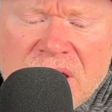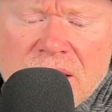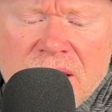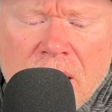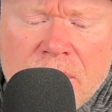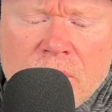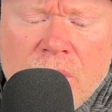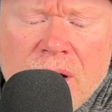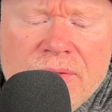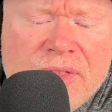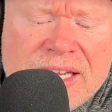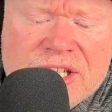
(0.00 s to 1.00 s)
Number
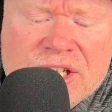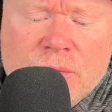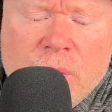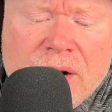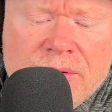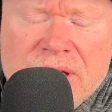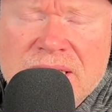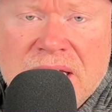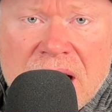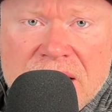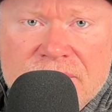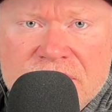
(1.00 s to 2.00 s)
1, they should wear these
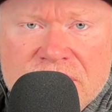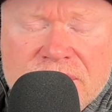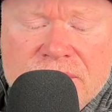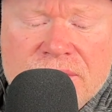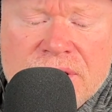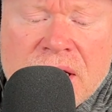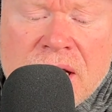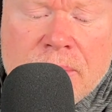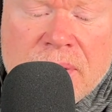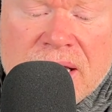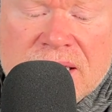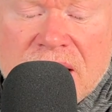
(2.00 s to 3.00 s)
kind of shoes
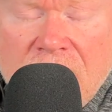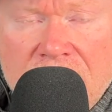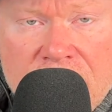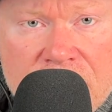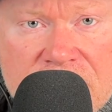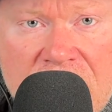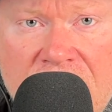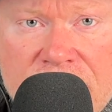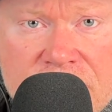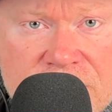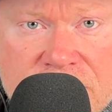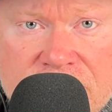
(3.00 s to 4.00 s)
because the
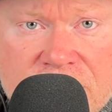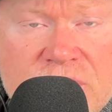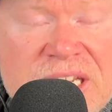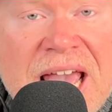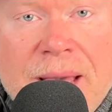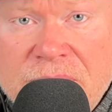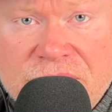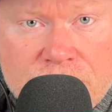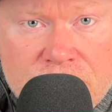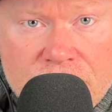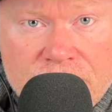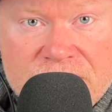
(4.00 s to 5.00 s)
other shoes damage
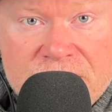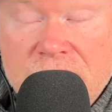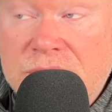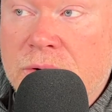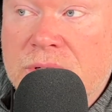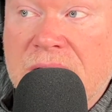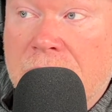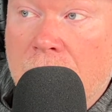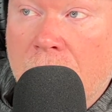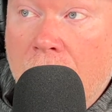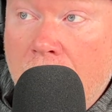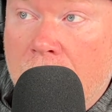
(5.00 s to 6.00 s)
roofs. So it's like,
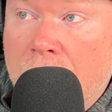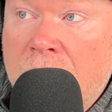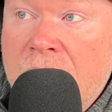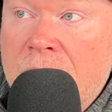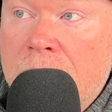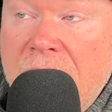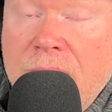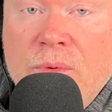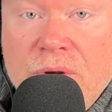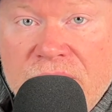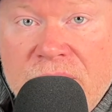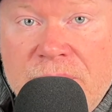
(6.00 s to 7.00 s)
my
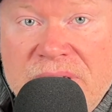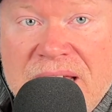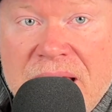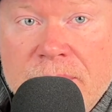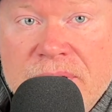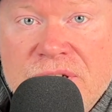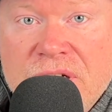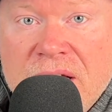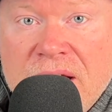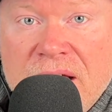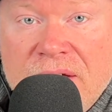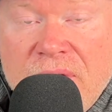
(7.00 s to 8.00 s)
roof could be damaged.
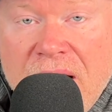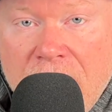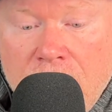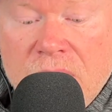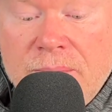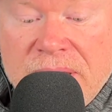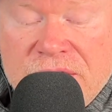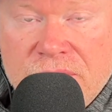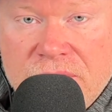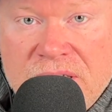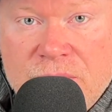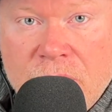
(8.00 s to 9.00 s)
If I want to make sure
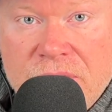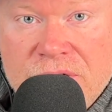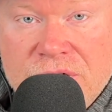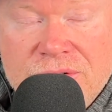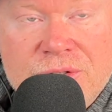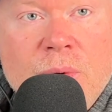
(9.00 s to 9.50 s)
these wear the shoes.